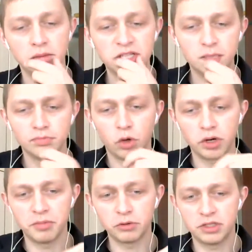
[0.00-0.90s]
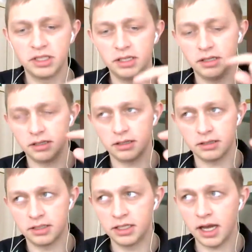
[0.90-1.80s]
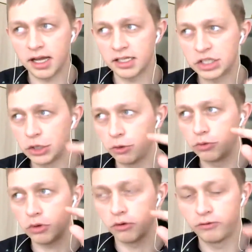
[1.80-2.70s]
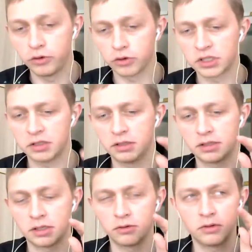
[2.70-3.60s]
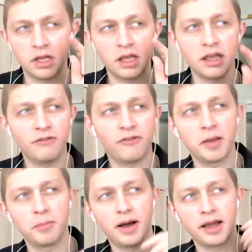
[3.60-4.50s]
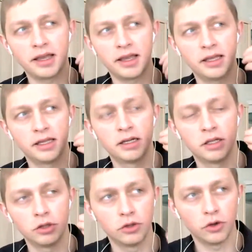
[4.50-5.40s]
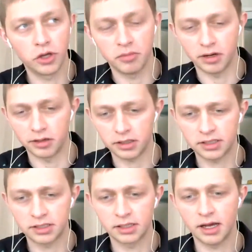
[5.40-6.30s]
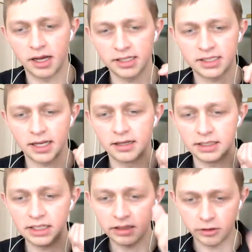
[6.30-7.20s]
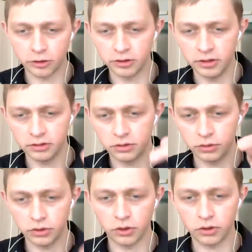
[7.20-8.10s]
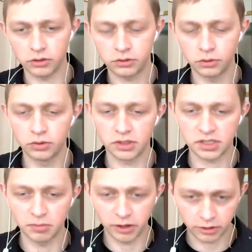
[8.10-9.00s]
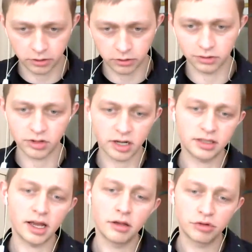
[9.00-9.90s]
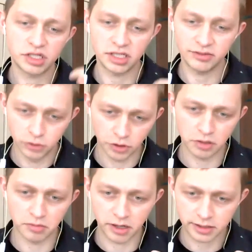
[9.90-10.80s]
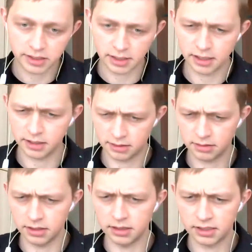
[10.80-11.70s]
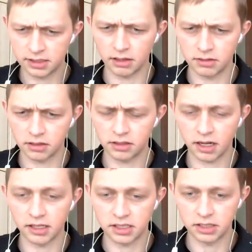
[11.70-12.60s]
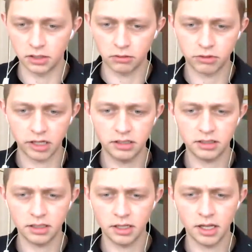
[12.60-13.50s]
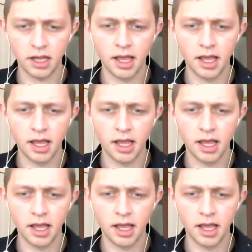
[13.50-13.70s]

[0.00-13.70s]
could you tell me more about the ICO of yours? So if I buy Neumarks, I send Ether to the smart contract, I receive Neumarks like in the standard ICO, right?